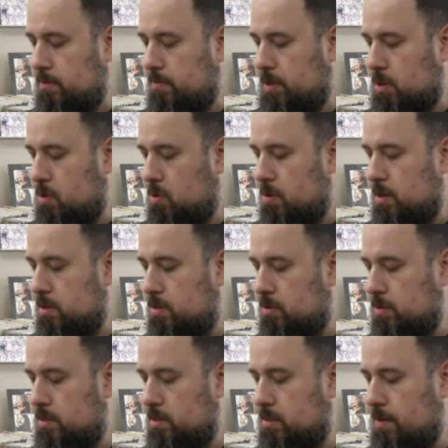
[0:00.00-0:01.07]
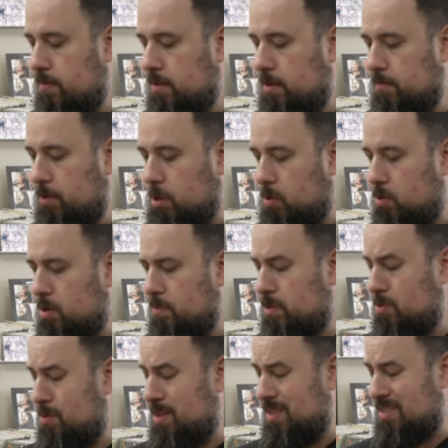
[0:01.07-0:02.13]
recorded. So this is everything recorded
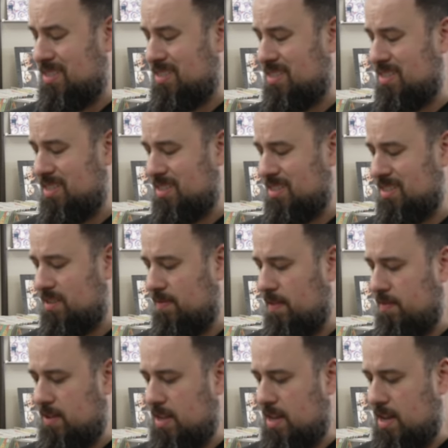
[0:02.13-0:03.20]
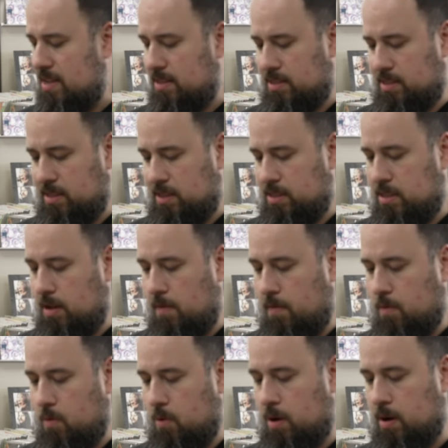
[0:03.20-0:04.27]
between six, 58 and
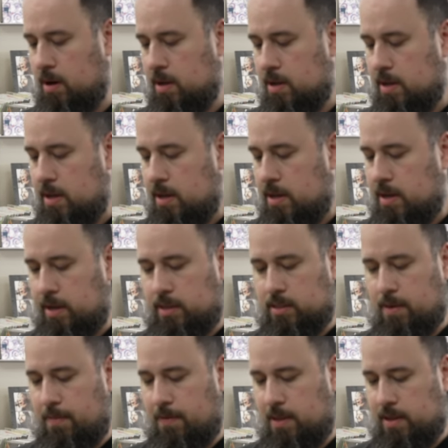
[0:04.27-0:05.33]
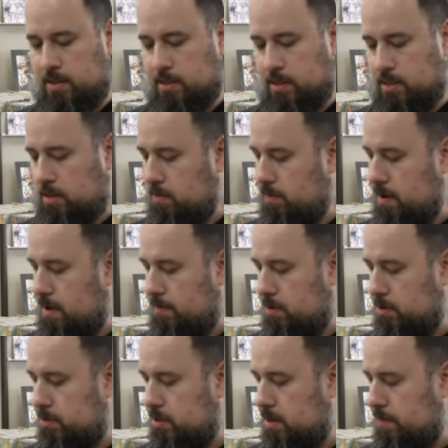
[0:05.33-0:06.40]
64, except for that 65
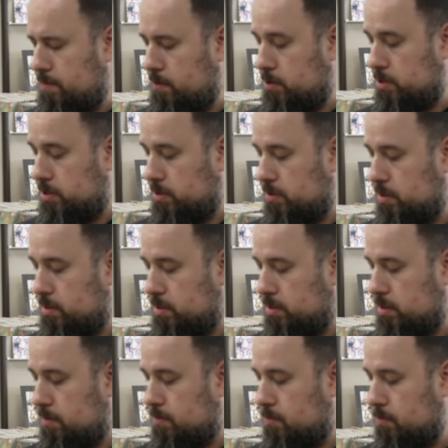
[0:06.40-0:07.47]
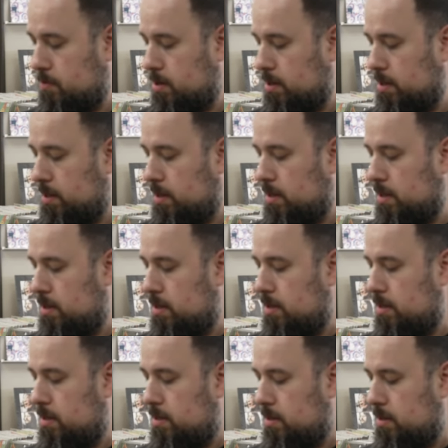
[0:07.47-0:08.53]
alternate version. So this is some really
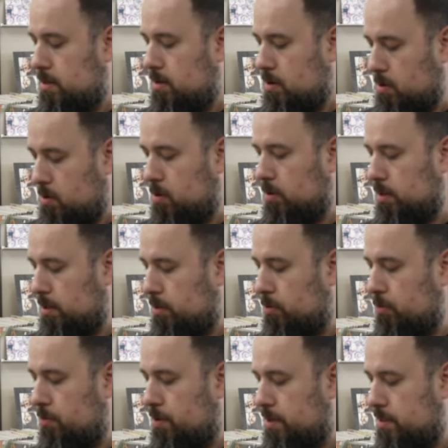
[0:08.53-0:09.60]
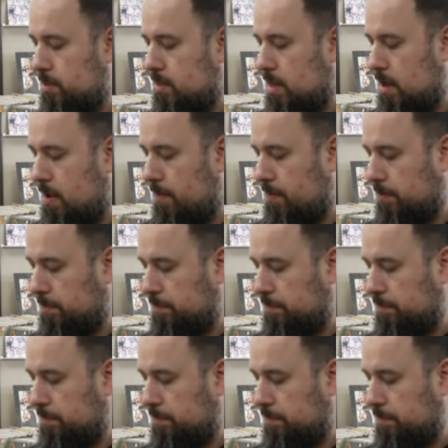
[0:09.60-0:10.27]
early Lou Reed stuff.